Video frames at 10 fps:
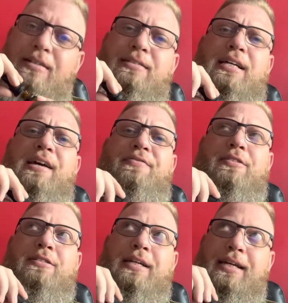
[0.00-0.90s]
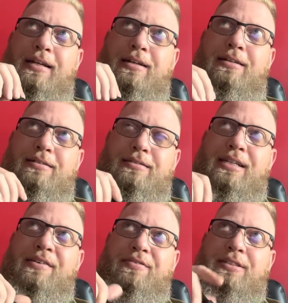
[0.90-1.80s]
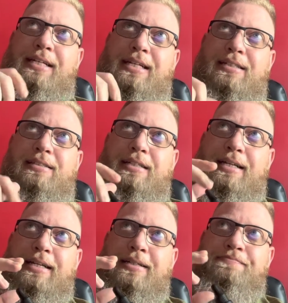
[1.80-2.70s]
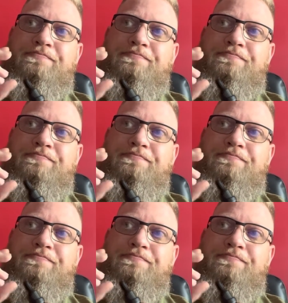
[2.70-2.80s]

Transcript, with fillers: definitely, definitely get the,